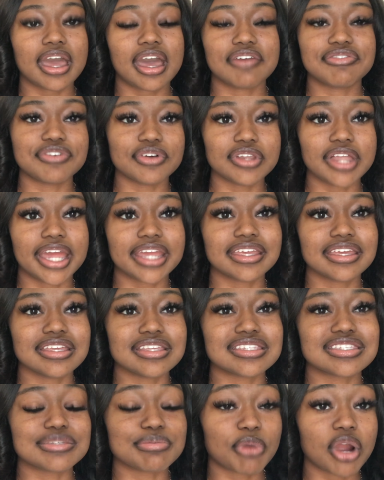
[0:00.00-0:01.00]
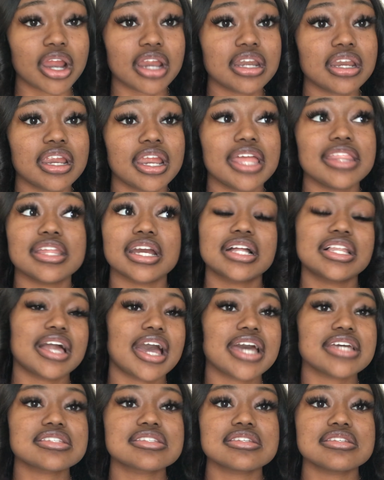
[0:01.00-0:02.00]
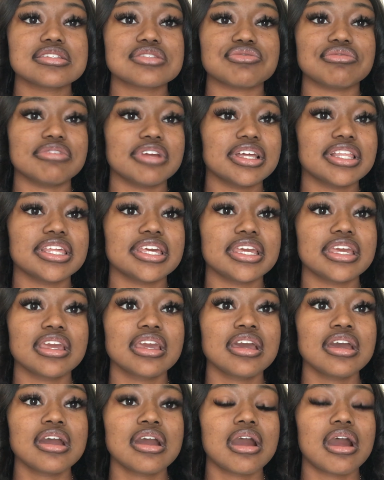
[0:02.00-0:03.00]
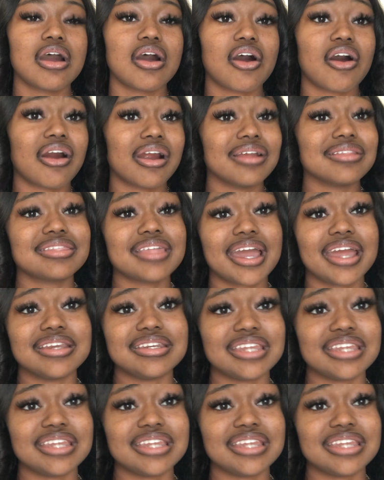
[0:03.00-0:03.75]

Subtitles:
I feel like, is smarter, and the classes really aren't that